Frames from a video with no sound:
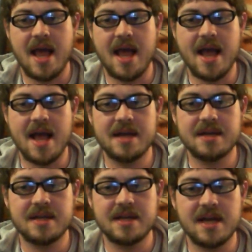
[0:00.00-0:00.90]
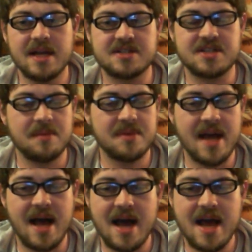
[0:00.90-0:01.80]
And it's some
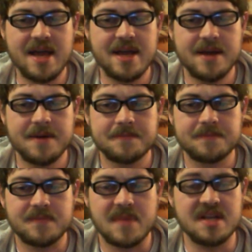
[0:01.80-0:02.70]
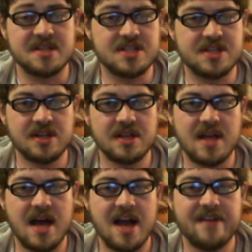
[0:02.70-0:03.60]
guy, he's still
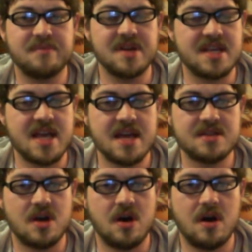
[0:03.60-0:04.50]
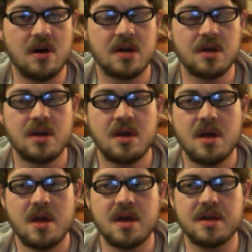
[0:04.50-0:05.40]
alive, but he can't talk.
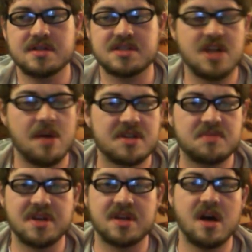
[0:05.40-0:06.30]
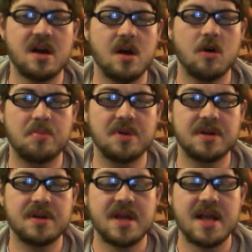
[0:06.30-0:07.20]
His stomach's been cut
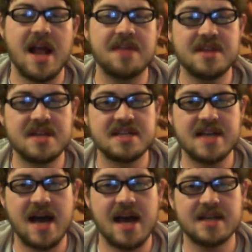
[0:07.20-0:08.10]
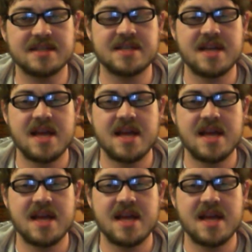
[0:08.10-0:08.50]
open, and then he dies.